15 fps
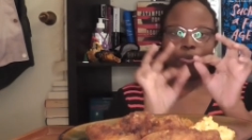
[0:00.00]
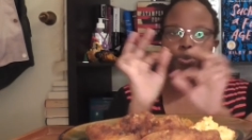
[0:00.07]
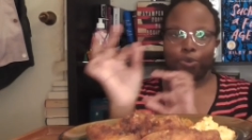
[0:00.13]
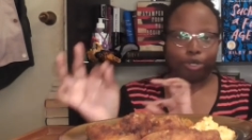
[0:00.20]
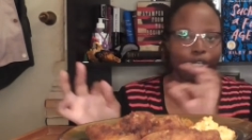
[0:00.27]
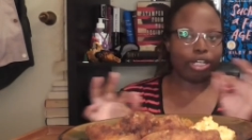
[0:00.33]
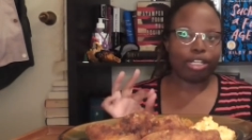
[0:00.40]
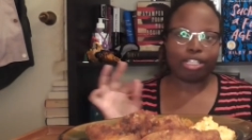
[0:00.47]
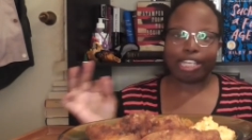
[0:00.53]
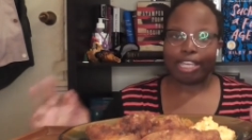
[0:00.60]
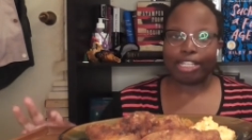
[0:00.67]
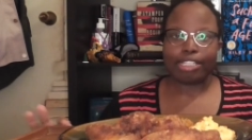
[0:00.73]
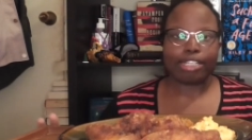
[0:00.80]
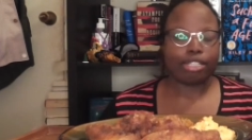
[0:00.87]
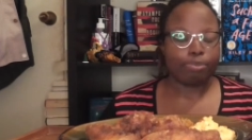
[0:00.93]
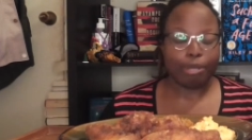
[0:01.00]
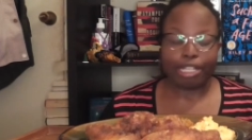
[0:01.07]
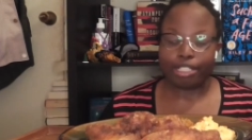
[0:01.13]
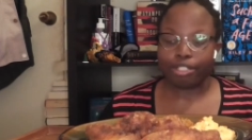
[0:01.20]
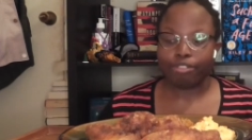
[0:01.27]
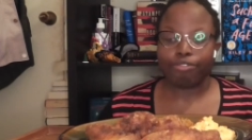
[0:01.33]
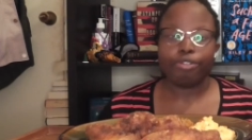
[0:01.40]
We're gonna get into the
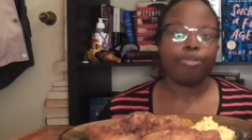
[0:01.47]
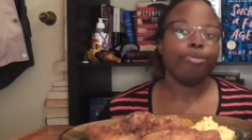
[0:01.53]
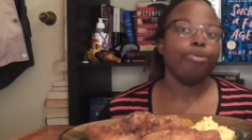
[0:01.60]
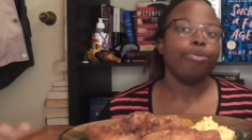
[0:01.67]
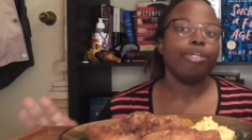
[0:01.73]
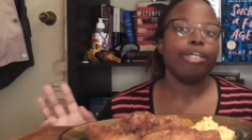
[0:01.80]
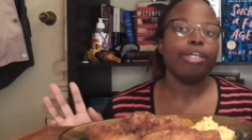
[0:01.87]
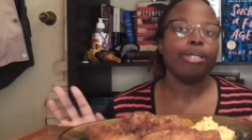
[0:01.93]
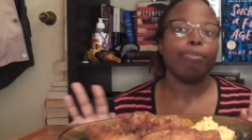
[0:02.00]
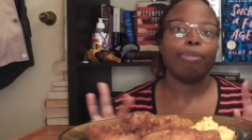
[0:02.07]
space of the food,